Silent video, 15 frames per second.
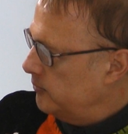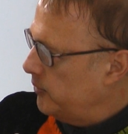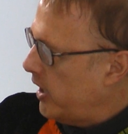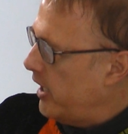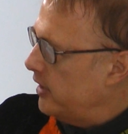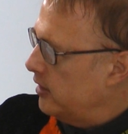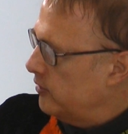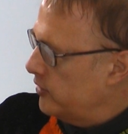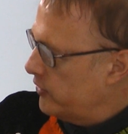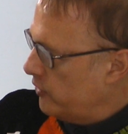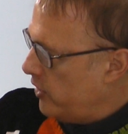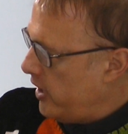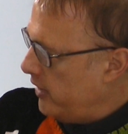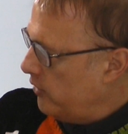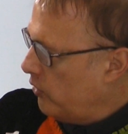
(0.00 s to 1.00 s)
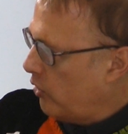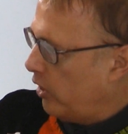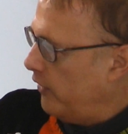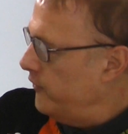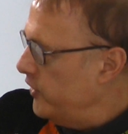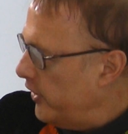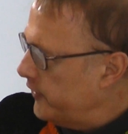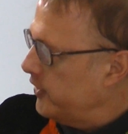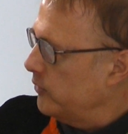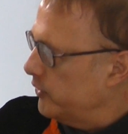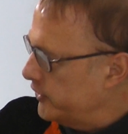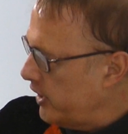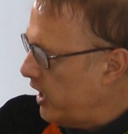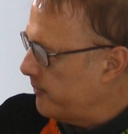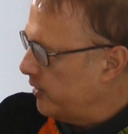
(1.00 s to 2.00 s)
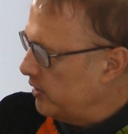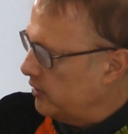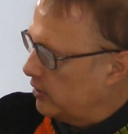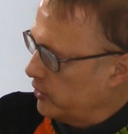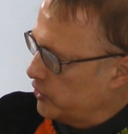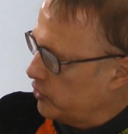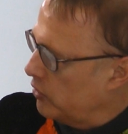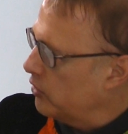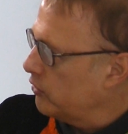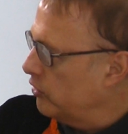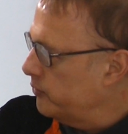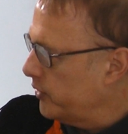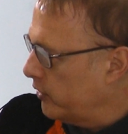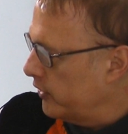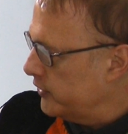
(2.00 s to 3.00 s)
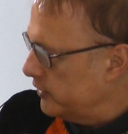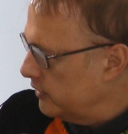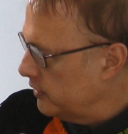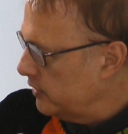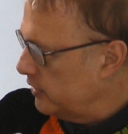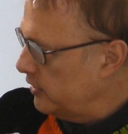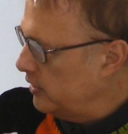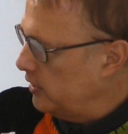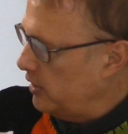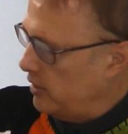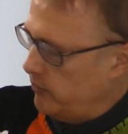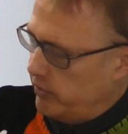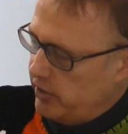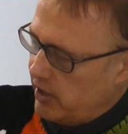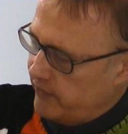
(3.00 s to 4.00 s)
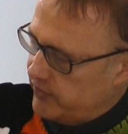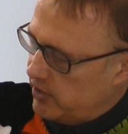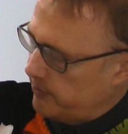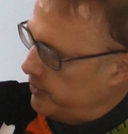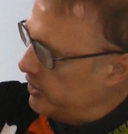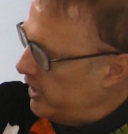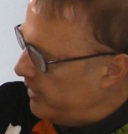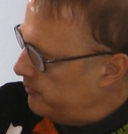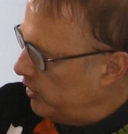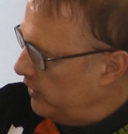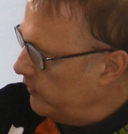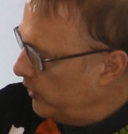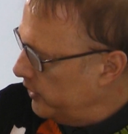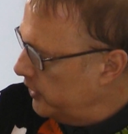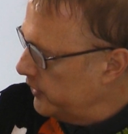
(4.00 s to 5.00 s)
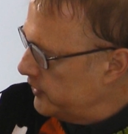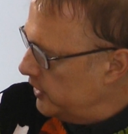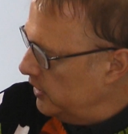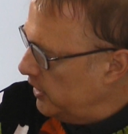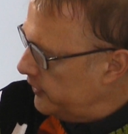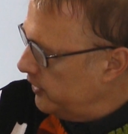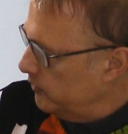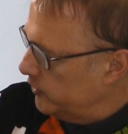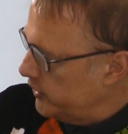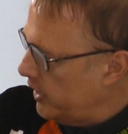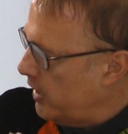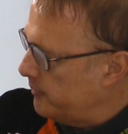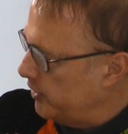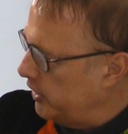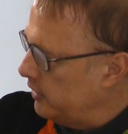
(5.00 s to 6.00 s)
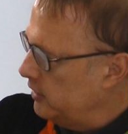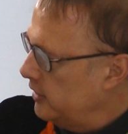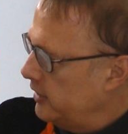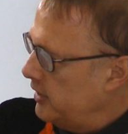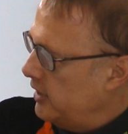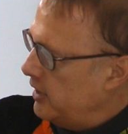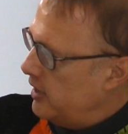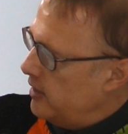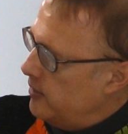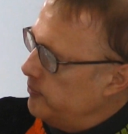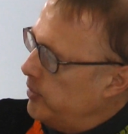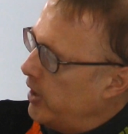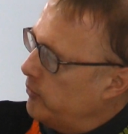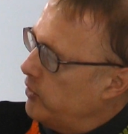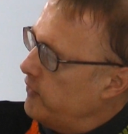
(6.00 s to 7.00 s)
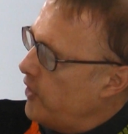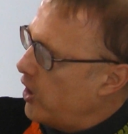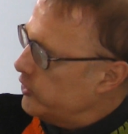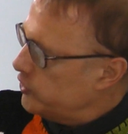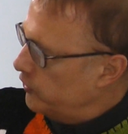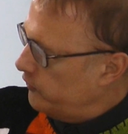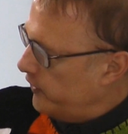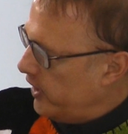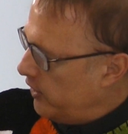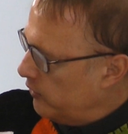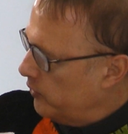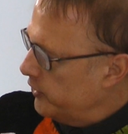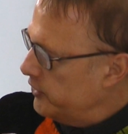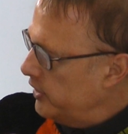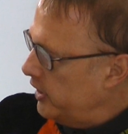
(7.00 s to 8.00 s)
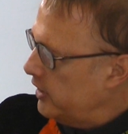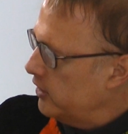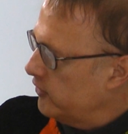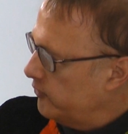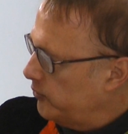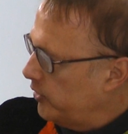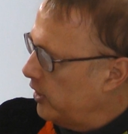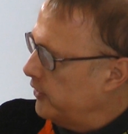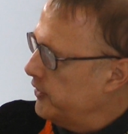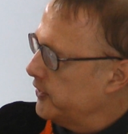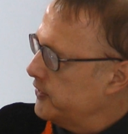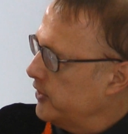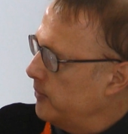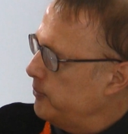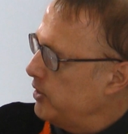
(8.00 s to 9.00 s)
by thought, or if nothing was happening. The control group, of course, when you have something not prayed for, you can see nothing was happening. But we've also found with negative prayer that some